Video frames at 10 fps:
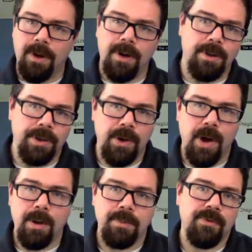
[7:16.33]
all the
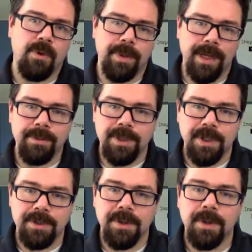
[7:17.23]
non-performing
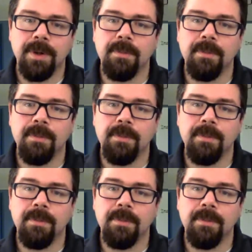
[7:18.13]
images,